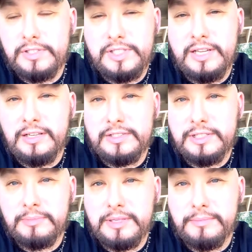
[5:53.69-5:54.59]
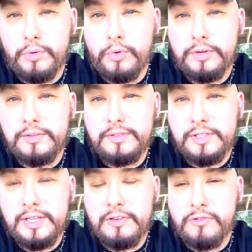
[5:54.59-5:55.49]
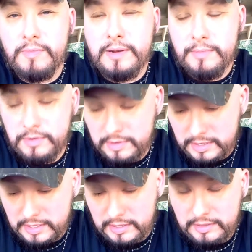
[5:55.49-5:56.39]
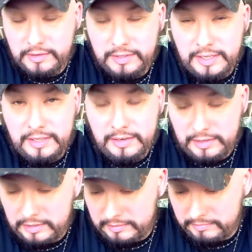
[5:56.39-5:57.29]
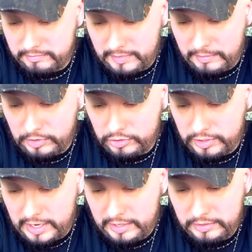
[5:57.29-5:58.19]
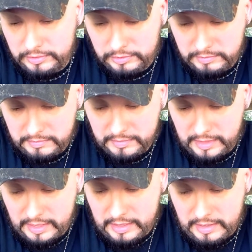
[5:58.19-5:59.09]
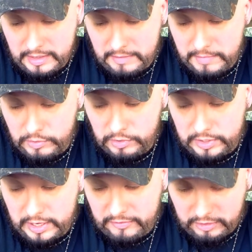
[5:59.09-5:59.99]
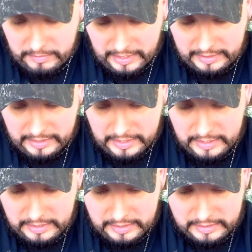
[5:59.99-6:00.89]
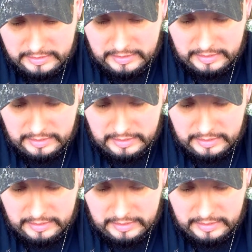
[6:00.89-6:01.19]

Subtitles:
But still, it's something important you need to remember, and I'm gonna try to be real careful about that.